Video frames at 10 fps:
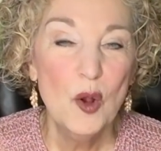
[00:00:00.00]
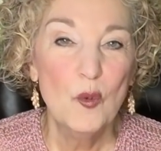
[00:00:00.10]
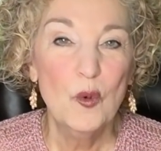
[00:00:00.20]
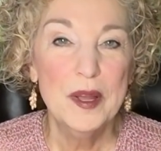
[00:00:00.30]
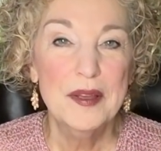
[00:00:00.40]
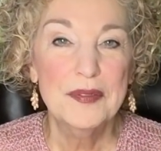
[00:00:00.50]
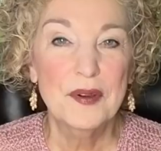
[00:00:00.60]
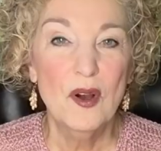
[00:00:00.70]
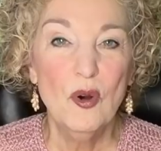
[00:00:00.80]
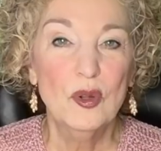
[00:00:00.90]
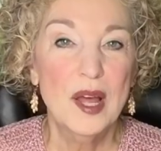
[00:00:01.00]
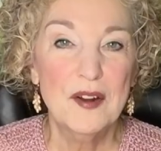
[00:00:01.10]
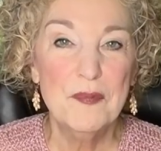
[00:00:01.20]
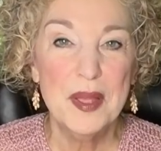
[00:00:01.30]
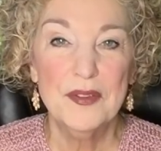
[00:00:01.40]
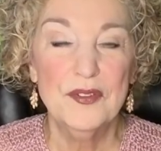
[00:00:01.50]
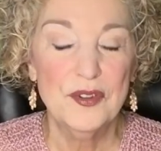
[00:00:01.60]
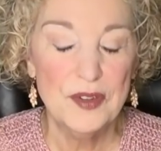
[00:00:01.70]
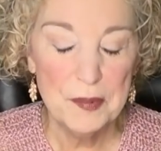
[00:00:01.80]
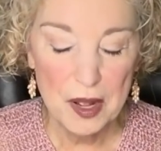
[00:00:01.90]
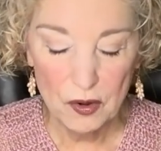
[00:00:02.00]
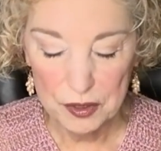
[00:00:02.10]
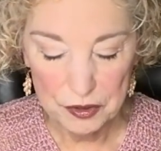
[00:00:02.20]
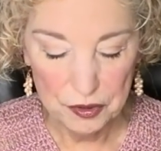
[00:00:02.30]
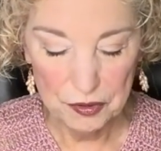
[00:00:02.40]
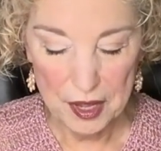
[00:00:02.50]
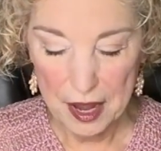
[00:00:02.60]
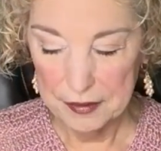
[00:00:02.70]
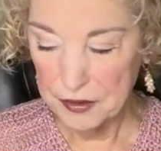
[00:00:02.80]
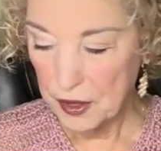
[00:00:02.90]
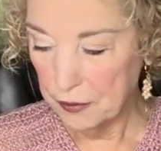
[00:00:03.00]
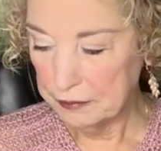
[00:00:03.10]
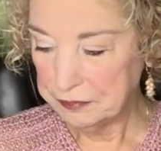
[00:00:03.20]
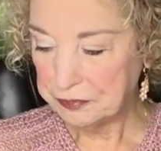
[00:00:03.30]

with a whole lot of messages. I'm not going to do that. So